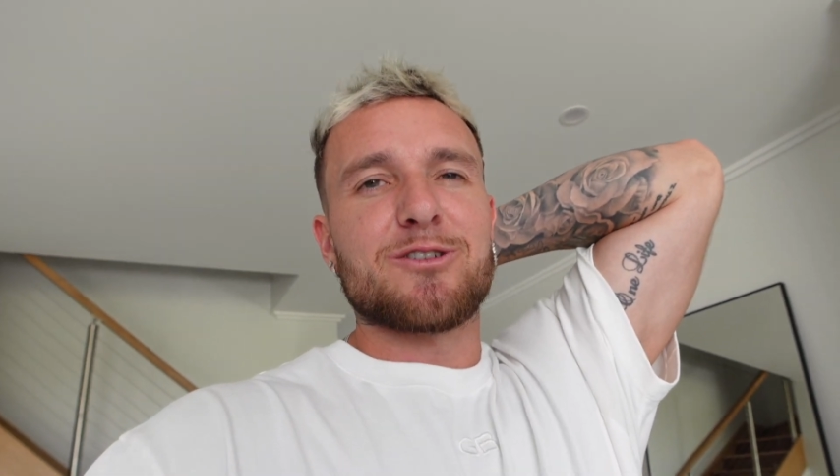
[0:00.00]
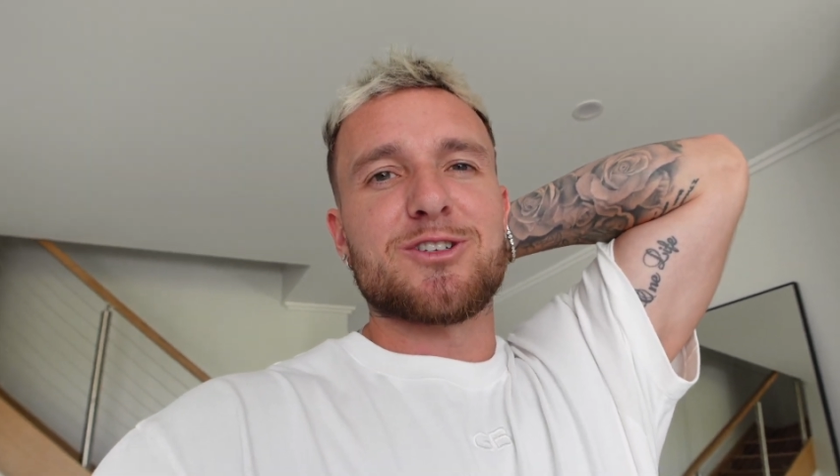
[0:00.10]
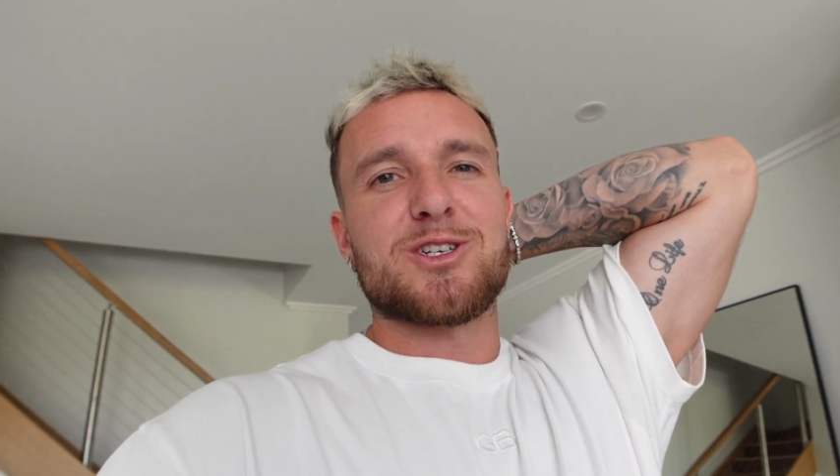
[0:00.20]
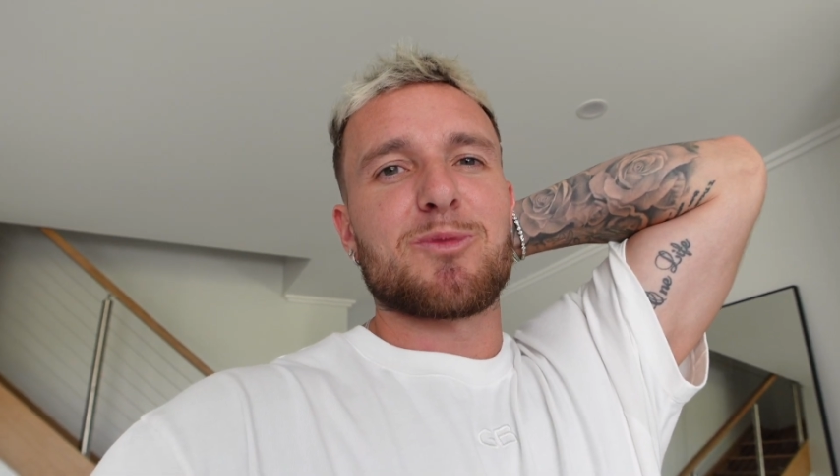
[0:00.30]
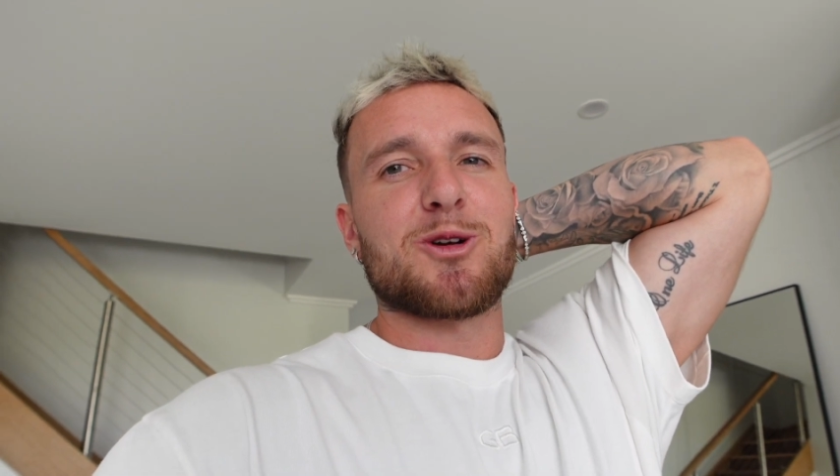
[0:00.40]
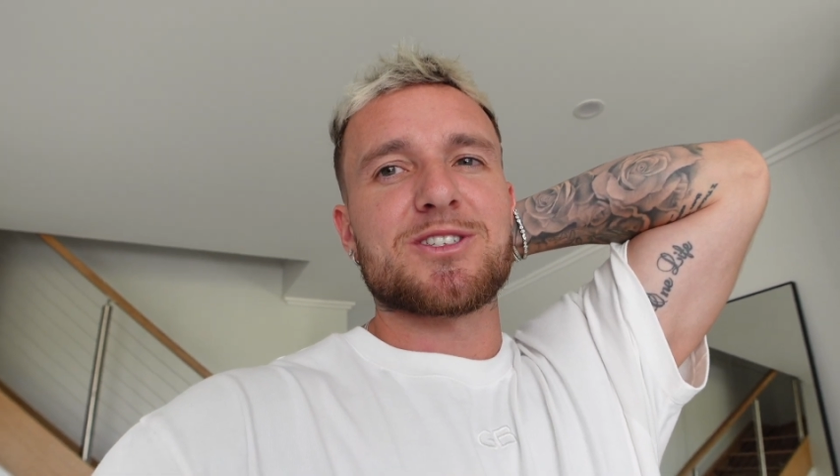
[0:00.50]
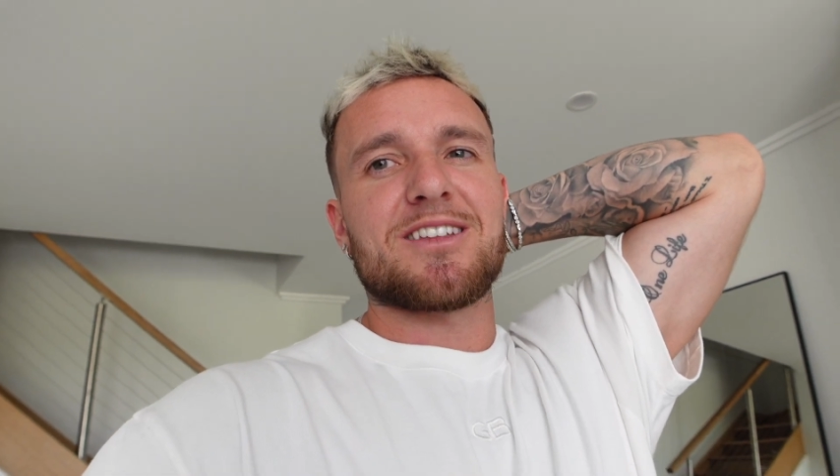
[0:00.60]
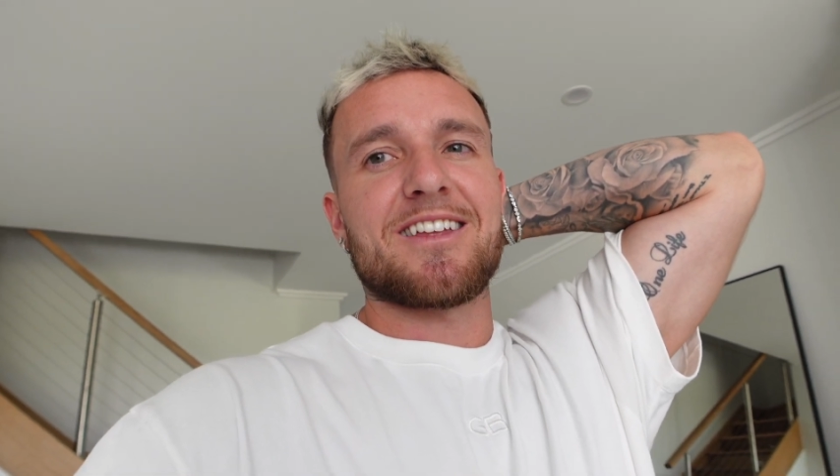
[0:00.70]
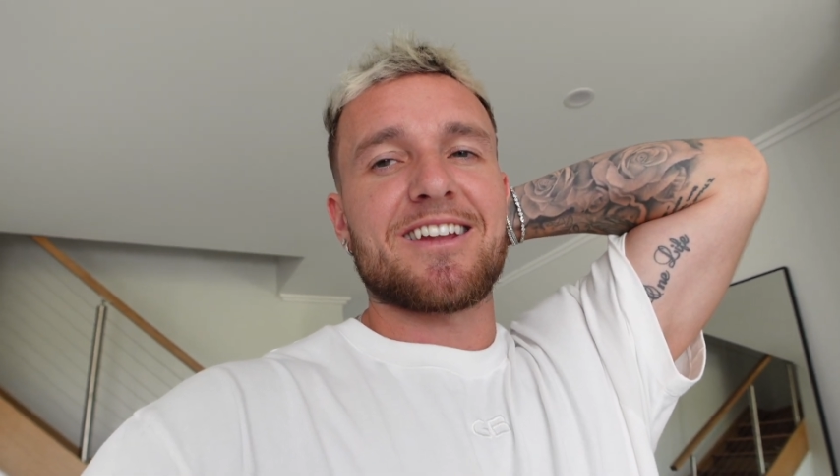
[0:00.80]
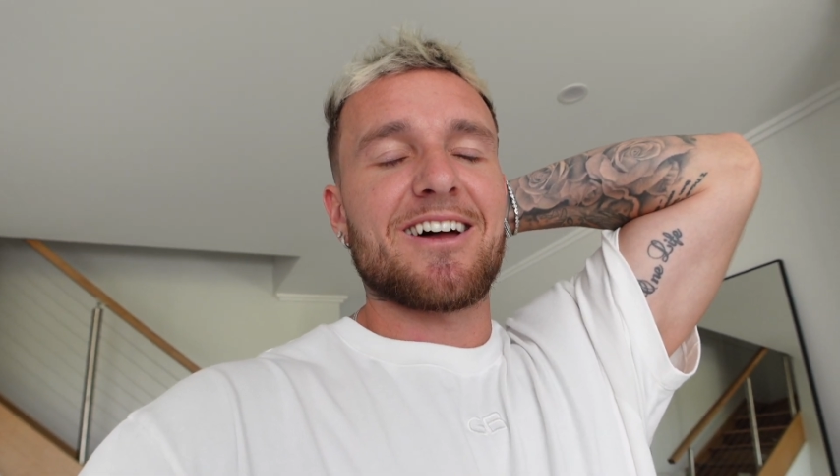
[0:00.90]
over GYMBROs
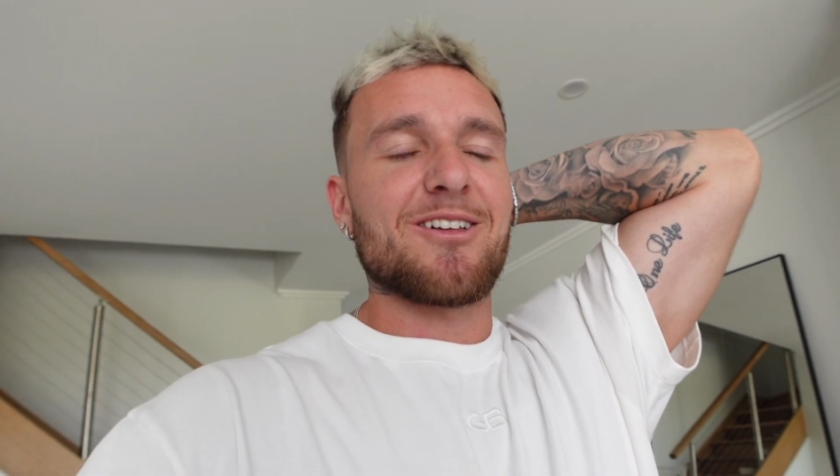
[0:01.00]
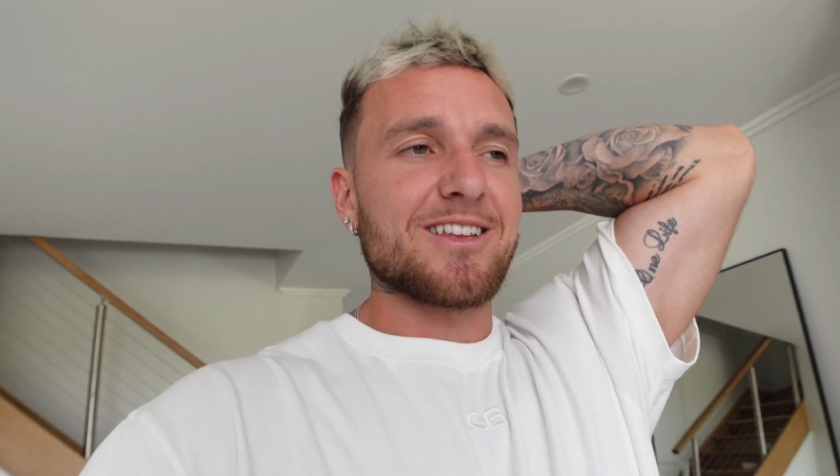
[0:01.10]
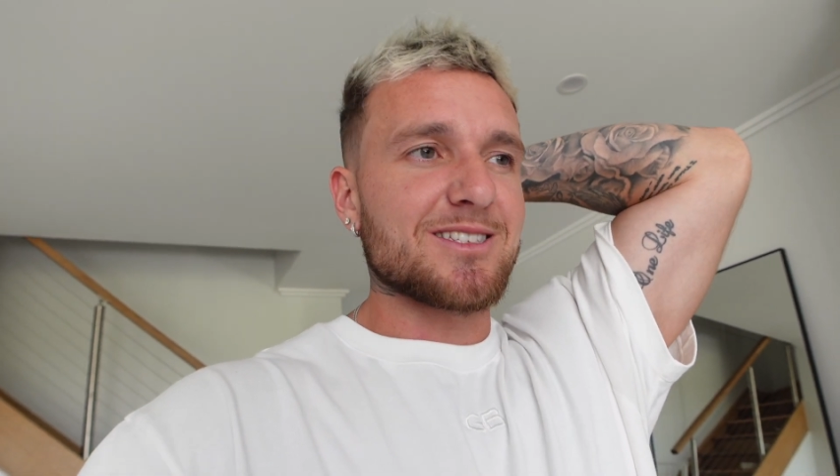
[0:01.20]
selling out.